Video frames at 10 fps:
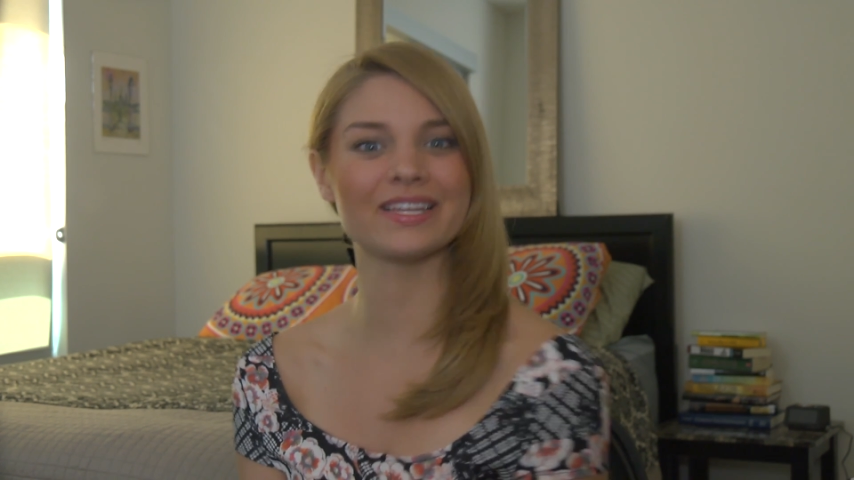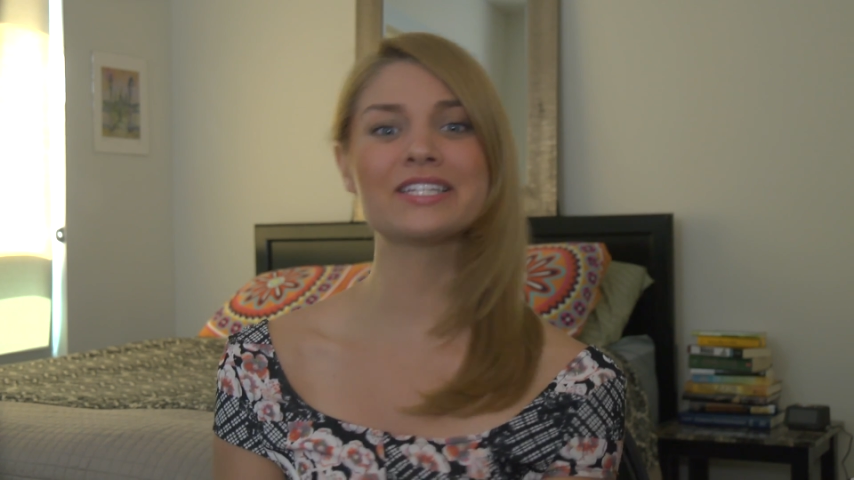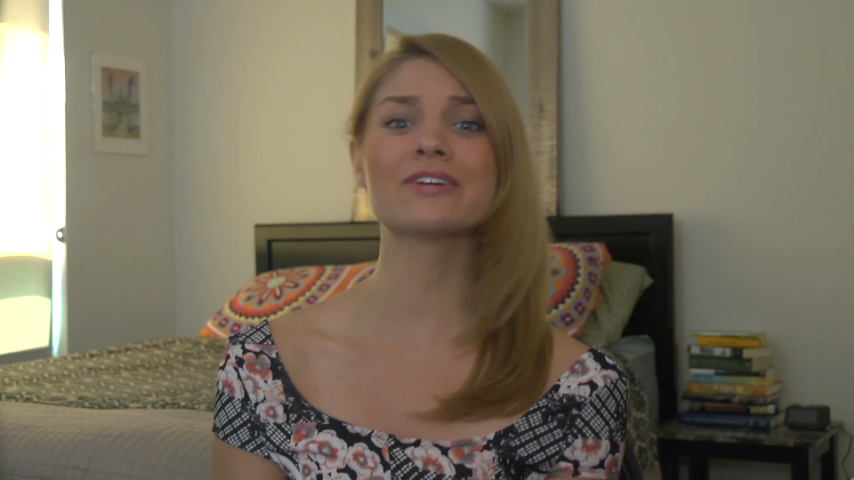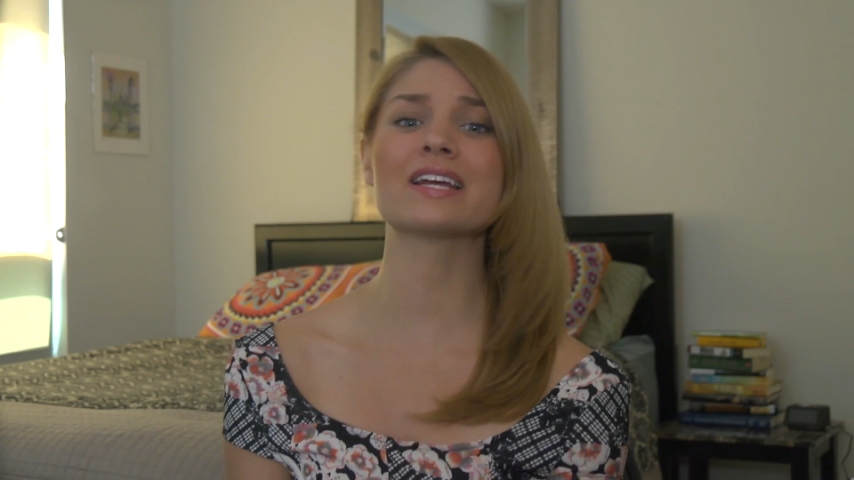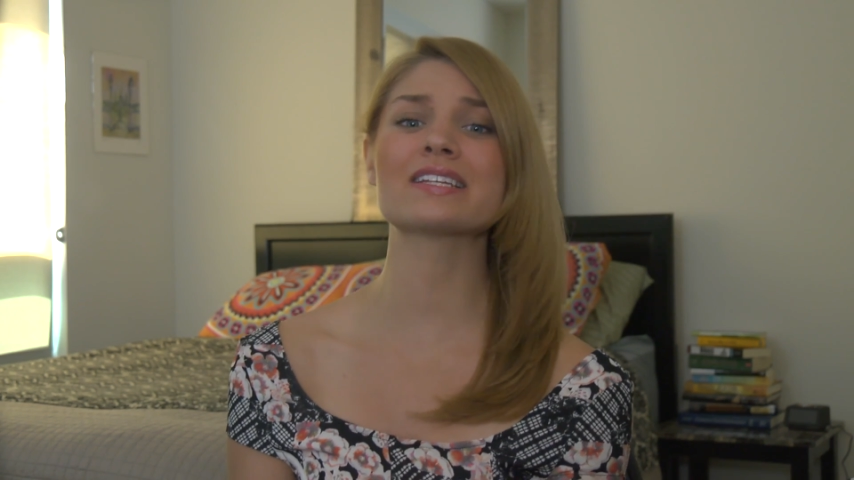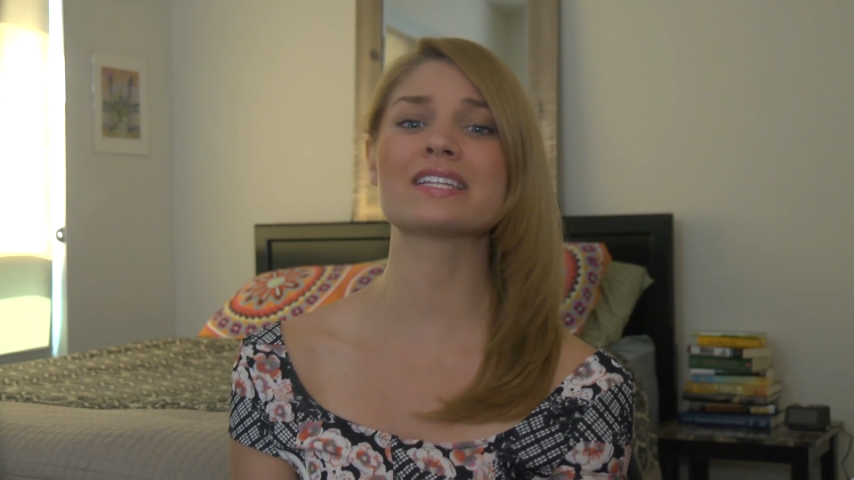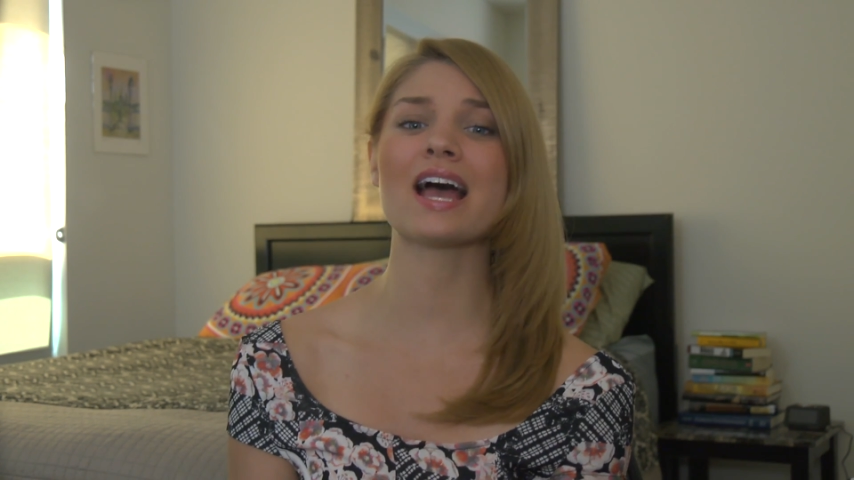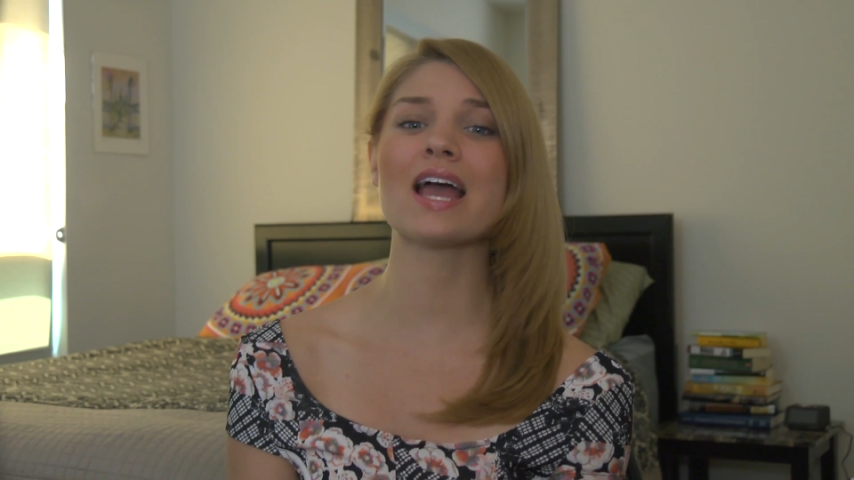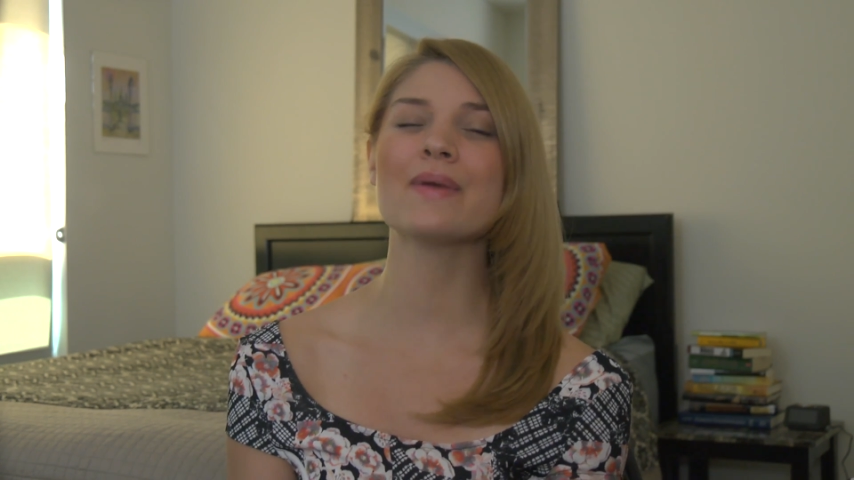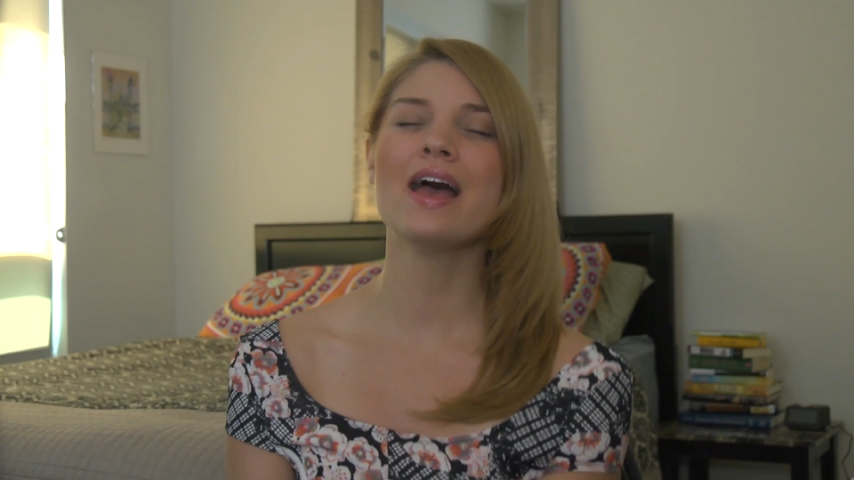Until next
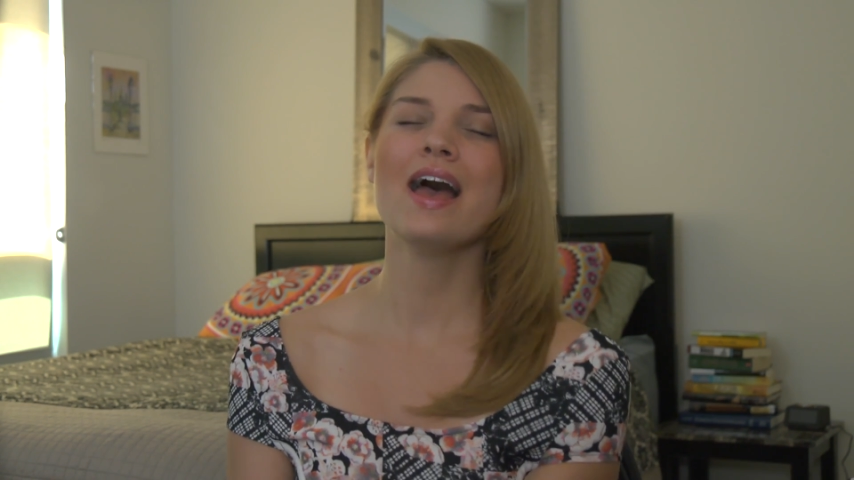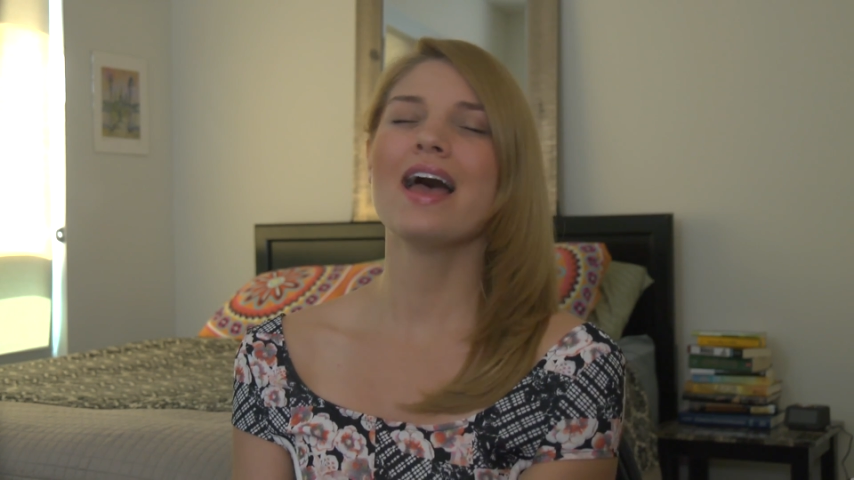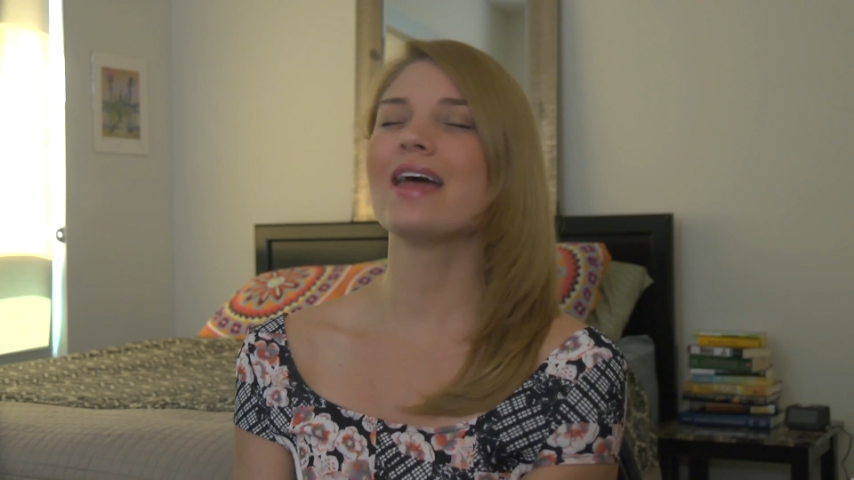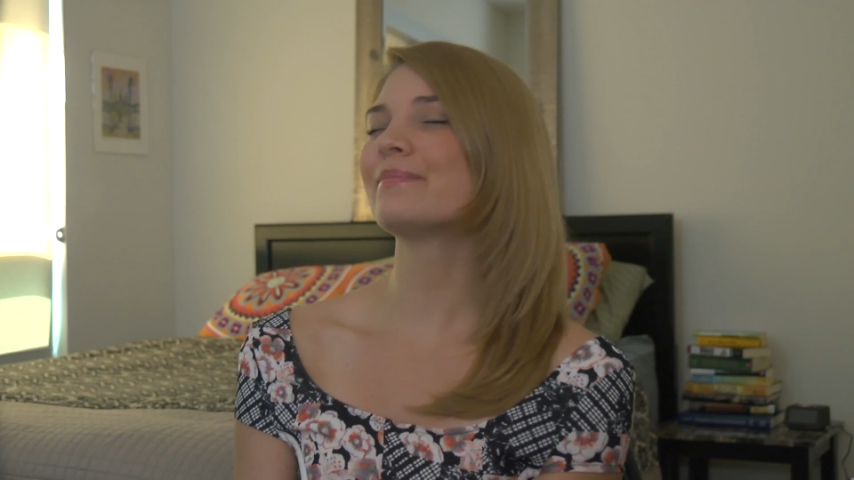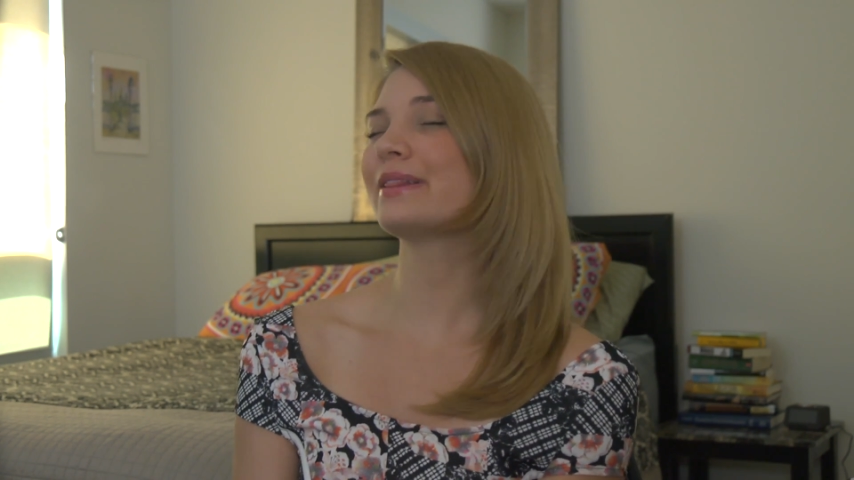time, and